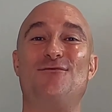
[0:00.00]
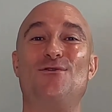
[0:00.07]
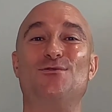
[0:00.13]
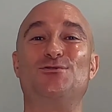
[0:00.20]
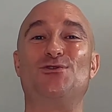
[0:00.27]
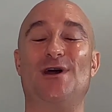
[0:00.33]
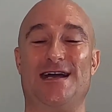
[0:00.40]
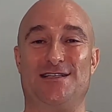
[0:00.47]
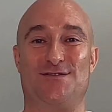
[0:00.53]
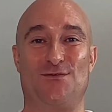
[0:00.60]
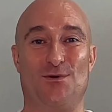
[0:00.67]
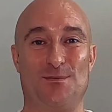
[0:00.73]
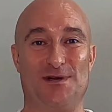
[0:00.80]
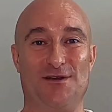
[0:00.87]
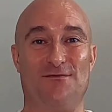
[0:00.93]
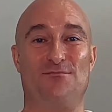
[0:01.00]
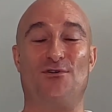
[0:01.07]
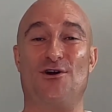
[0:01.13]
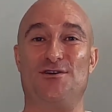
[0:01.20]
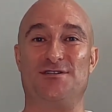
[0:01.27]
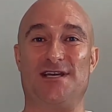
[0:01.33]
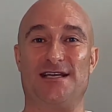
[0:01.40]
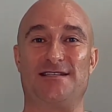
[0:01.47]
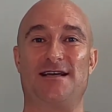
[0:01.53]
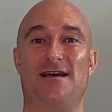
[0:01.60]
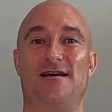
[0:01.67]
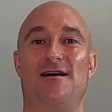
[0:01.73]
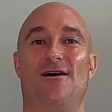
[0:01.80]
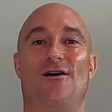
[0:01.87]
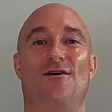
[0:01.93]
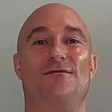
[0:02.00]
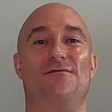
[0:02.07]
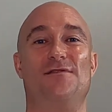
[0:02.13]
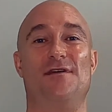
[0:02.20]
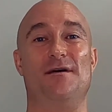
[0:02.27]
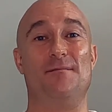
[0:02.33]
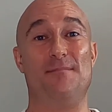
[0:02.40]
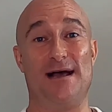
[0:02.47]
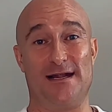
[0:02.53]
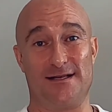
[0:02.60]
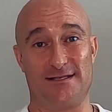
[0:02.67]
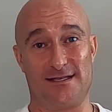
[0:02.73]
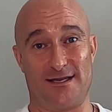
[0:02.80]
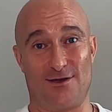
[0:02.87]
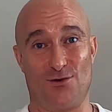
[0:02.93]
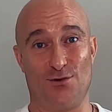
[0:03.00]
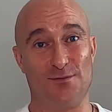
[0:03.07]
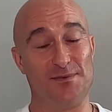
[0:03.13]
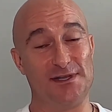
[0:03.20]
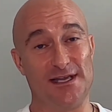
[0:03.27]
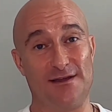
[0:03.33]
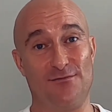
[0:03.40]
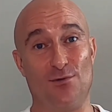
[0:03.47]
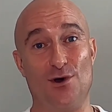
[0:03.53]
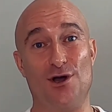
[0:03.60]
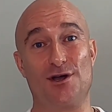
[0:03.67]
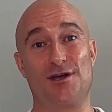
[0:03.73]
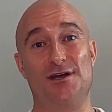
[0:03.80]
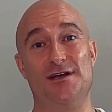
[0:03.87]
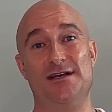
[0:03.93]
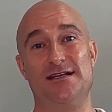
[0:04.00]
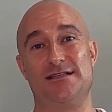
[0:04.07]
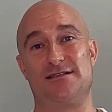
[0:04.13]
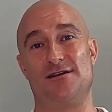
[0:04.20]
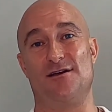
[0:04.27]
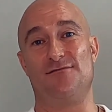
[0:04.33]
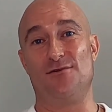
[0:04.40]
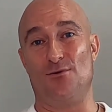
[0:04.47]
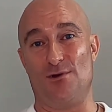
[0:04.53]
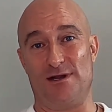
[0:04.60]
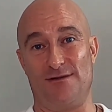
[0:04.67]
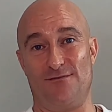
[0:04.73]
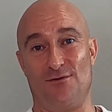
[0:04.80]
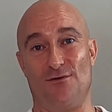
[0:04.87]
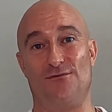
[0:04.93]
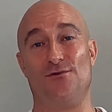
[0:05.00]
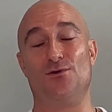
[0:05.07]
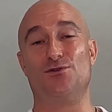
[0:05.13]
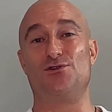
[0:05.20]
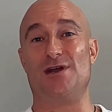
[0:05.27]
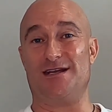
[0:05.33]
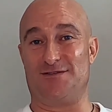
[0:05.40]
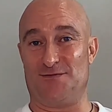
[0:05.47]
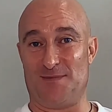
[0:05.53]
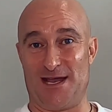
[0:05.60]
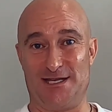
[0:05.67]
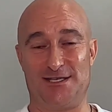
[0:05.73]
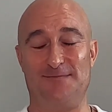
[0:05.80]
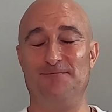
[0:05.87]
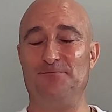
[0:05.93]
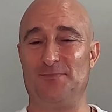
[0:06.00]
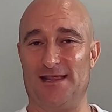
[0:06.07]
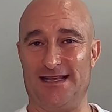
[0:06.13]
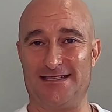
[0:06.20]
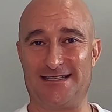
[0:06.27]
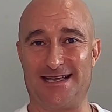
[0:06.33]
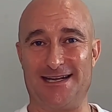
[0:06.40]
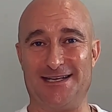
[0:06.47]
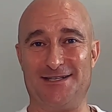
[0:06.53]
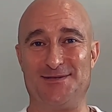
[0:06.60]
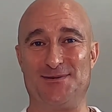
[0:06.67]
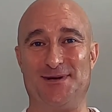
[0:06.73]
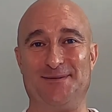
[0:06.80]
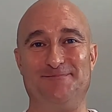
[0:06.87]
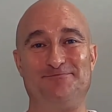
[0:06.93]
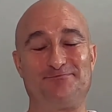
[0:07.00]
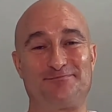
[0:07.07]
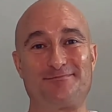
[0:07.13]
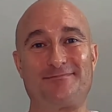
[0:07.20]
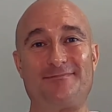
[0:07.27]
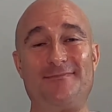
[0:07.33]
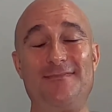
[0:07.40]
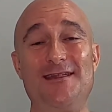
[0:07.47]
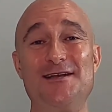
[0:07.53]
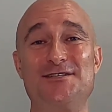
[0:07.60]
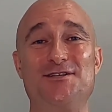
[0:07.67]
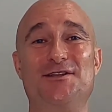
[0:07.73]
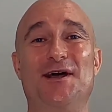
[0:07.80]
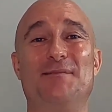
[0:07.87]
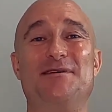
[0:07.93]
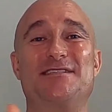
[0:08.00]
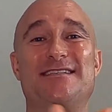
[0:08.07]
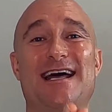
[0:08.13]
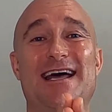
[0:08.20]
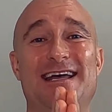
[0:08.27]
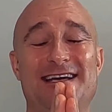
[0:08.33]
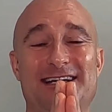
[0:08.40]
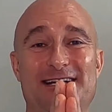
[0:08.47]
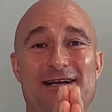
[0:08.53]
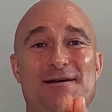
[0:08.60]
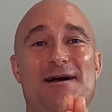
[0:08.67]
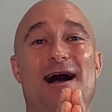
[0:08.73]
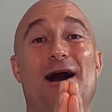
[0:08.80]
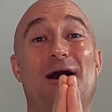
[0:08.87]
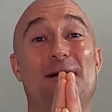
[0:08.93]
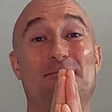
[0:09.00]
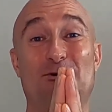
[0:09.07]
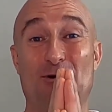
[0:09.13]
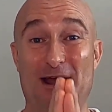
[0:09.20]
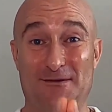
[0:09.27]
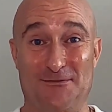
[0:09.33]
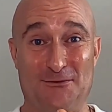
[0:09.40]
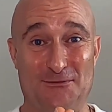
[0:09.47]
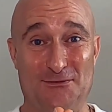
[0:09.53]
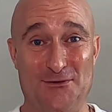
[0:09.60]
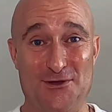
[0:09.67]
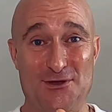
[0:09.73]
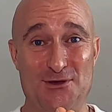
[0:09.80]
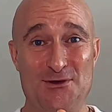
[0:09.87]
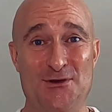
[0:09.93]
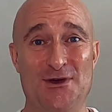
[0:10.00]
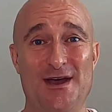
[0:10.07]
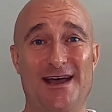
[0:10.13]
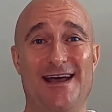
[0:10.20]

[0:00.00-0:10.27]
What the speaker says: full transformative process of the balancing core belief work. So if you're ready for a full transformation, let's get into it. So namaste. I'm grateful for you